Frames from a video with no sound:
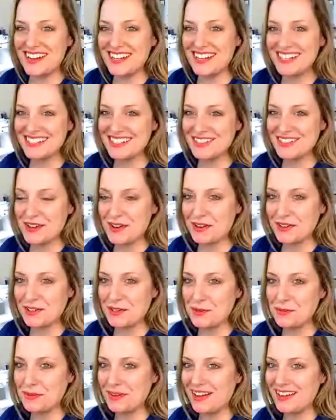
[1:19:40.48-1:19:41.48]
and ahs
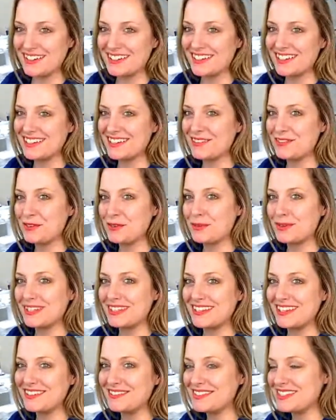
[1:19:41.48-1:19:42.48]
on your bodkin.
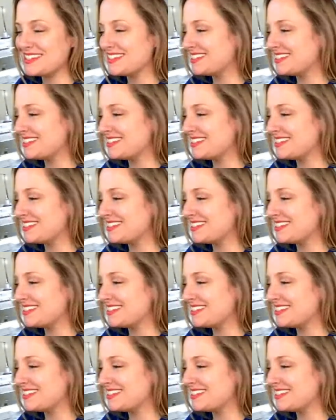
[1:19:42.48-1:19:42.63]
Everyone loves it.